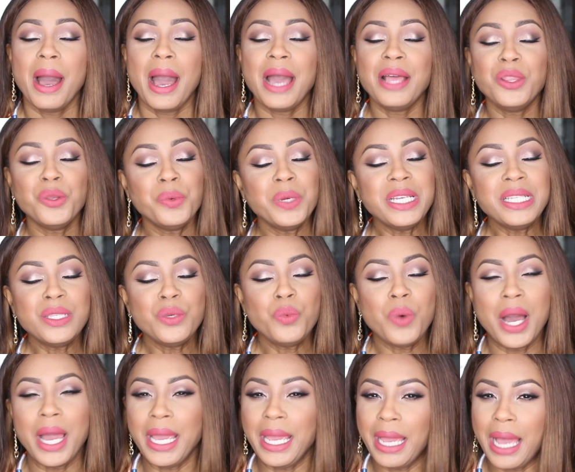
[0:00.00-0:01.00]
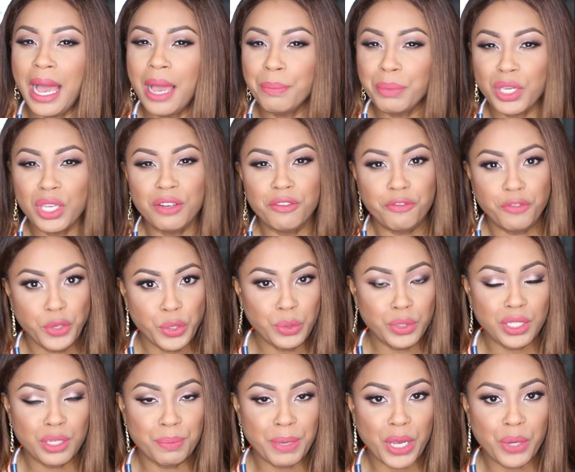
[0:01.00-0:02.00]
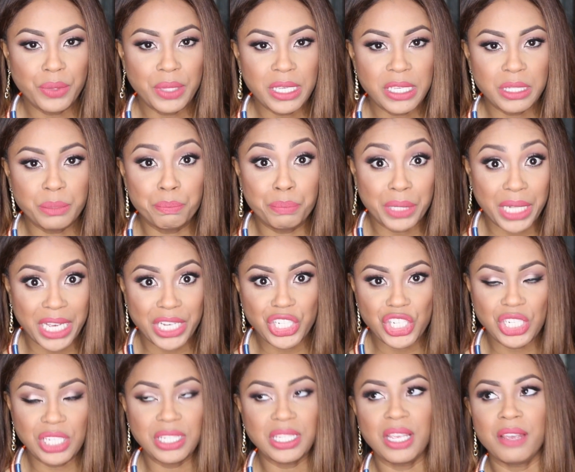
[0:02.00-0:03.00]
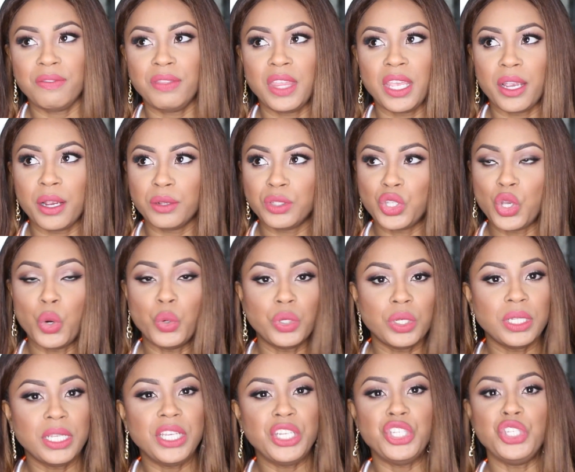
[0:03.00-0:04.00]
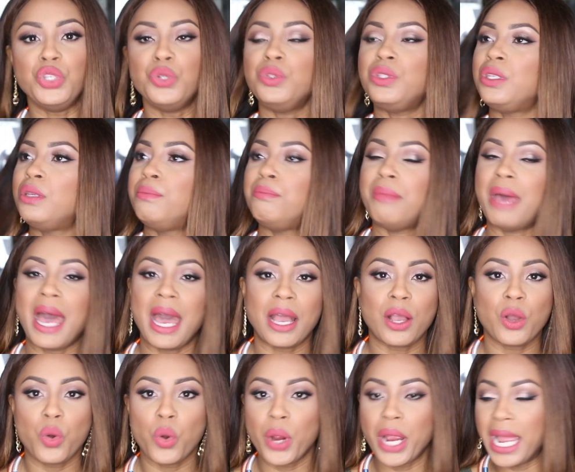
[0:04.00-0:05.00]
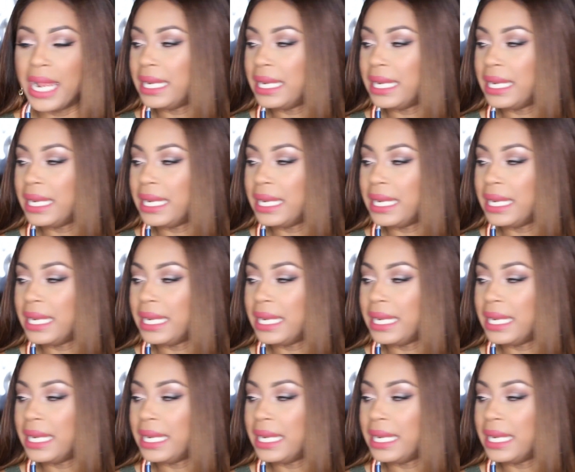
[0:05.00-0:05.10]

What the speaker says: And the reason why I'm confused about these blushes, if they're totally new to MAC or